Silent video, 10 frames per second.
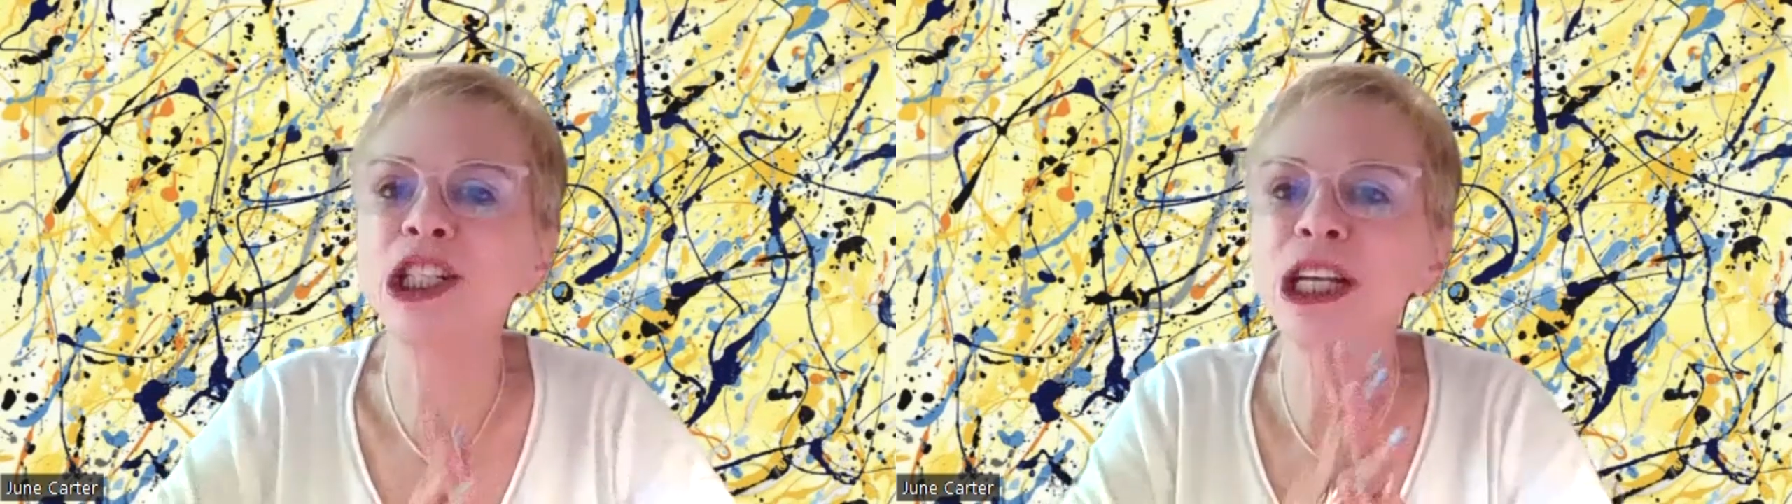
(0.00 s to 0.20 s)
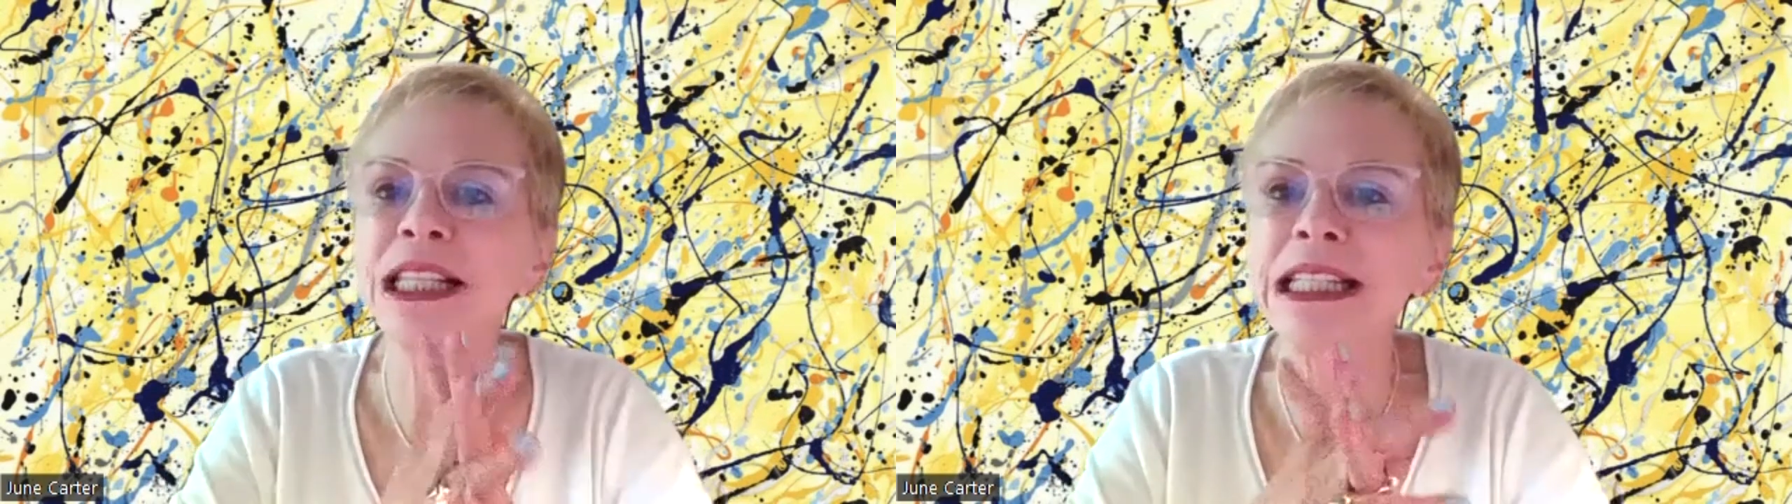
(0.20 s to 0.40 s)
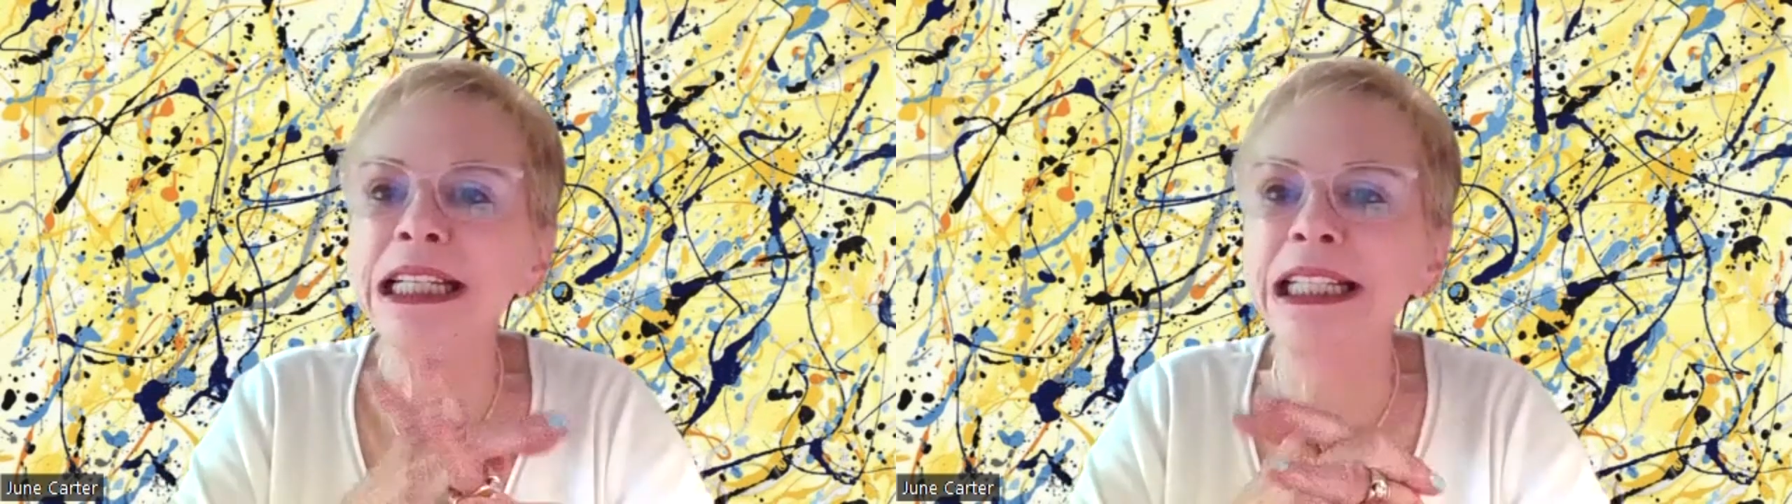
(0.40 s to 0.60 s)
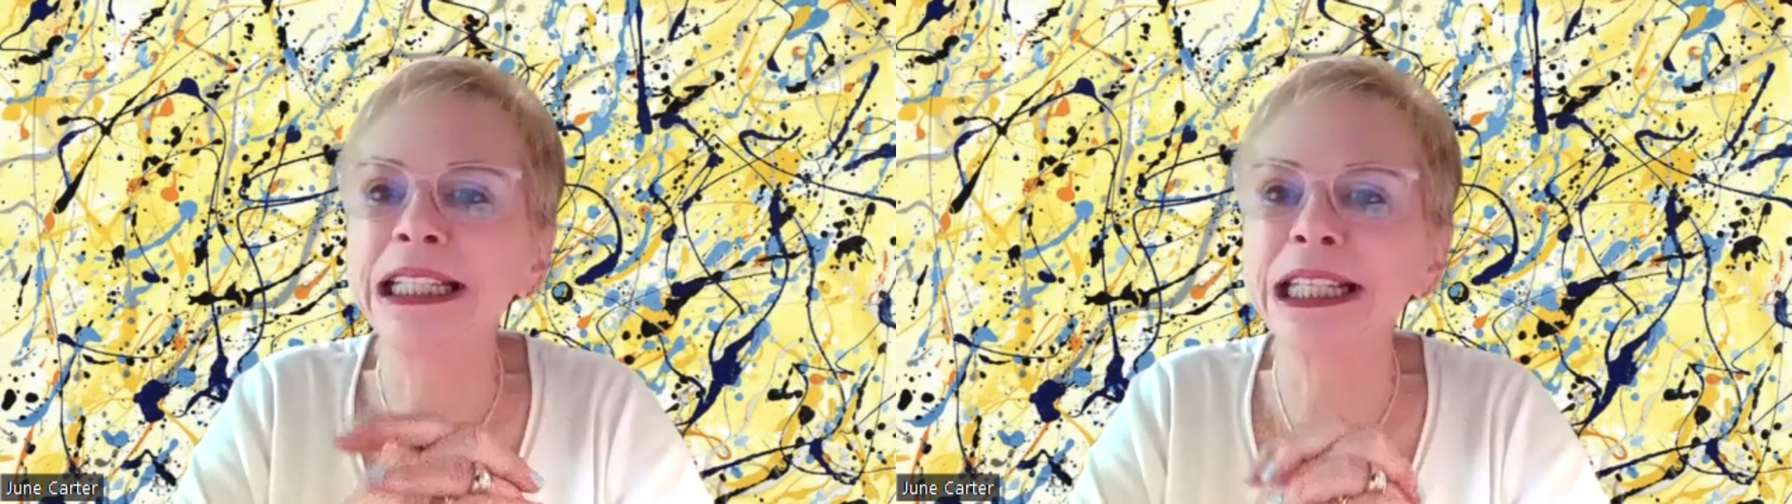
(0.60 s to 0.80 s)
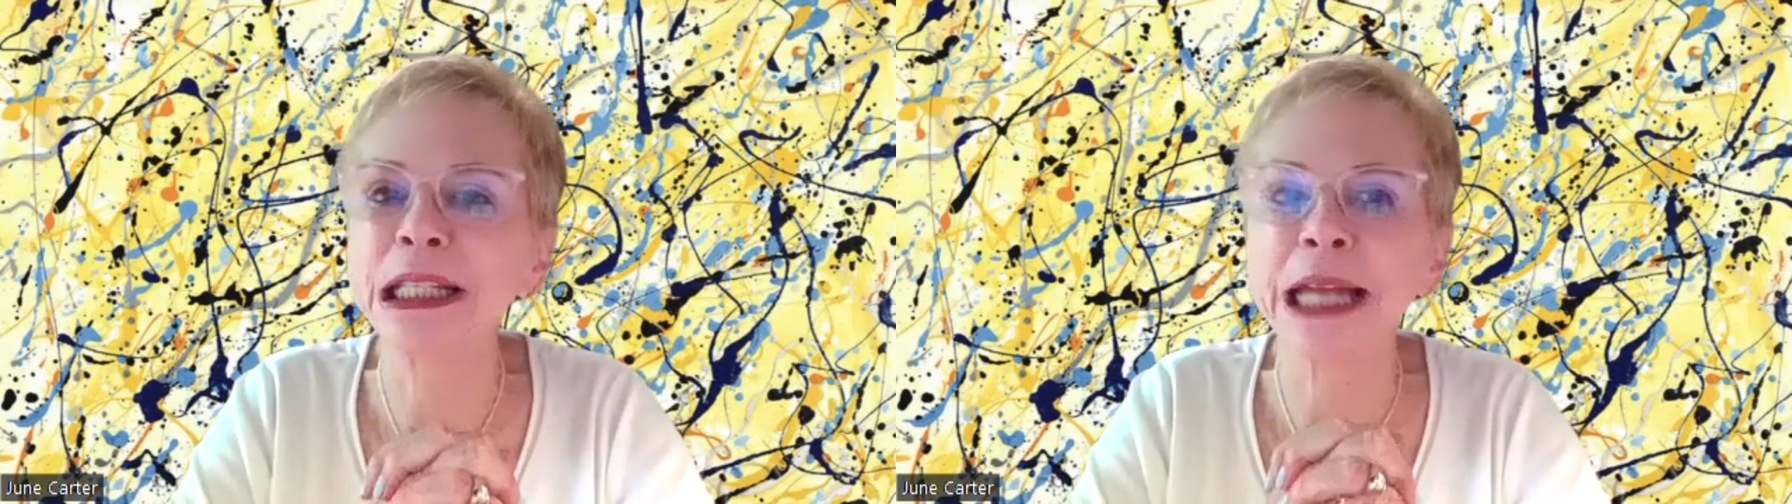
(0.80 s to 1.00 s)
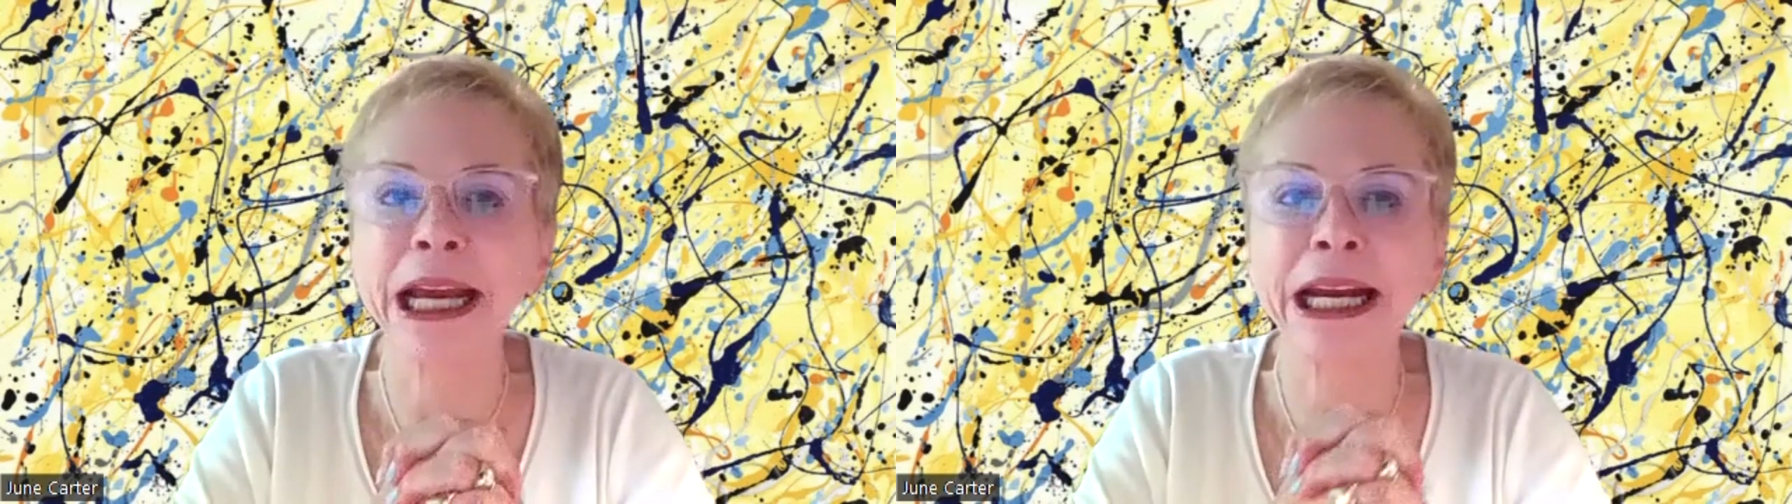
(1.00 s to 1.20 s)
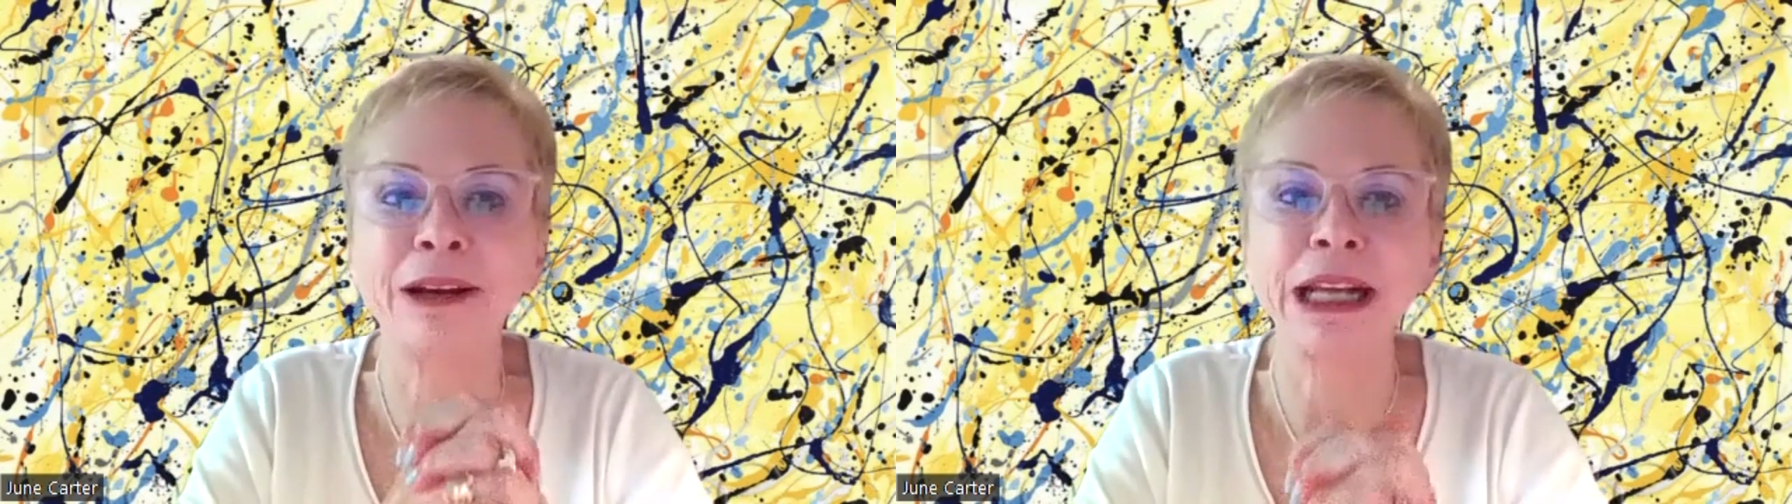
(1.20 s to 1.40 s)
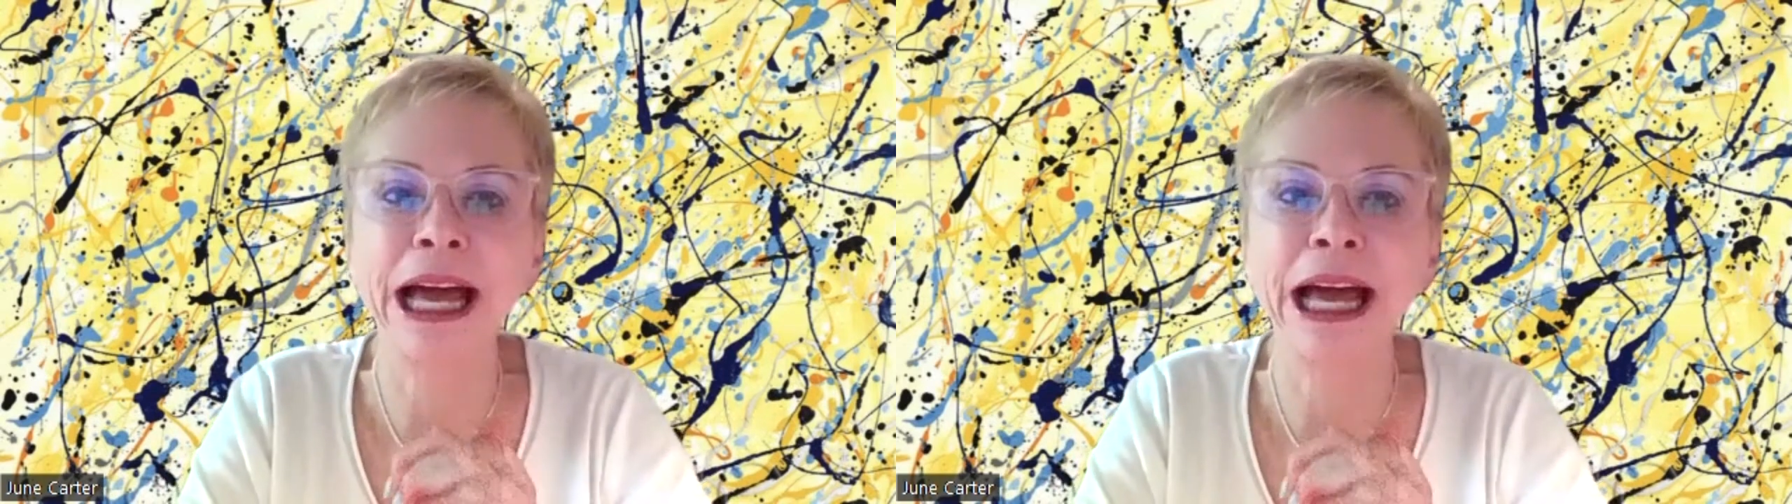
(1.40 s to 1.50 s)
just needed to say it out